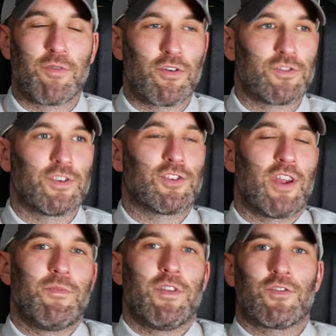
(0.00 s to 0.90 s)
because they
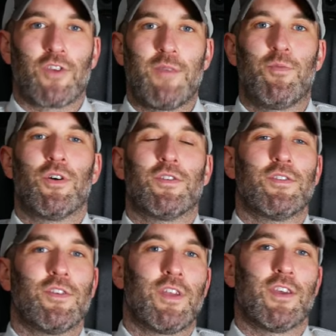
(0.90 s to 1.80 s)
sent me the tripod
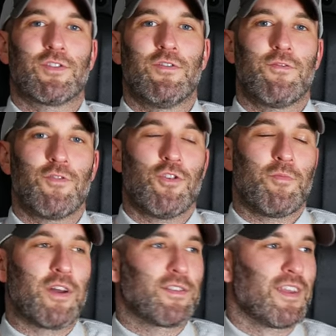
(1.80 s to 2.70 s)
to test and review,
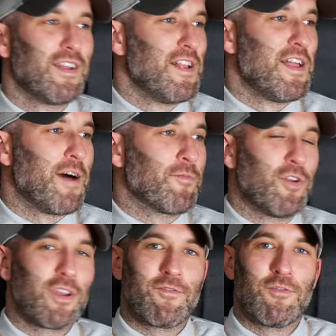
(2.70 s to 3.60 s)
but I'm
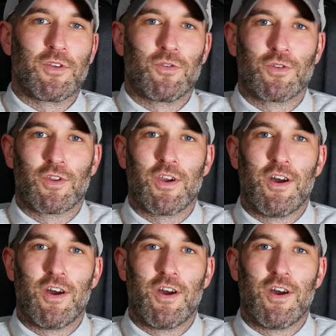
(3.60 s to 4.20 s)
going to give you my totally